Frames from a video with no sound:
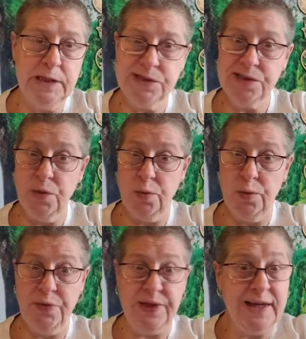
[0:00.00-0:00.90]

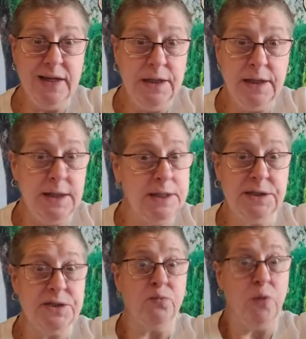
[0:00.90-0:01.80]
So that
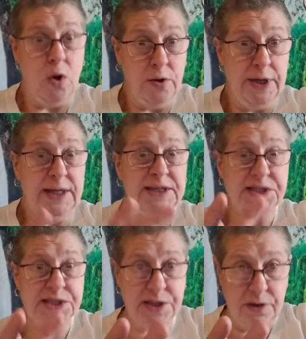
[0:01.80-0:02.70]
is wrong in
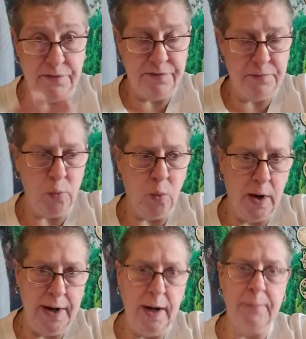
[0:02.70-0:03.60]
itself.
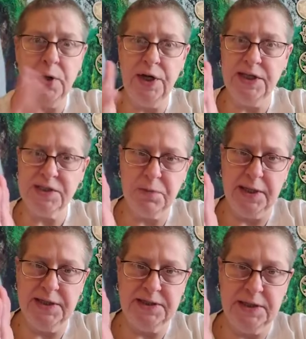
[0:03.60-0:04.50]
Why? I'm going to
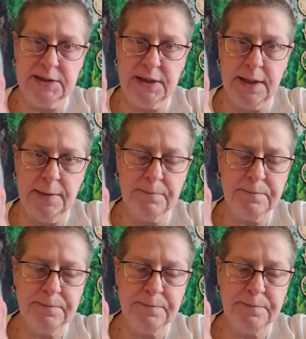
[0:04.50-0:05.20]
explain it to you today.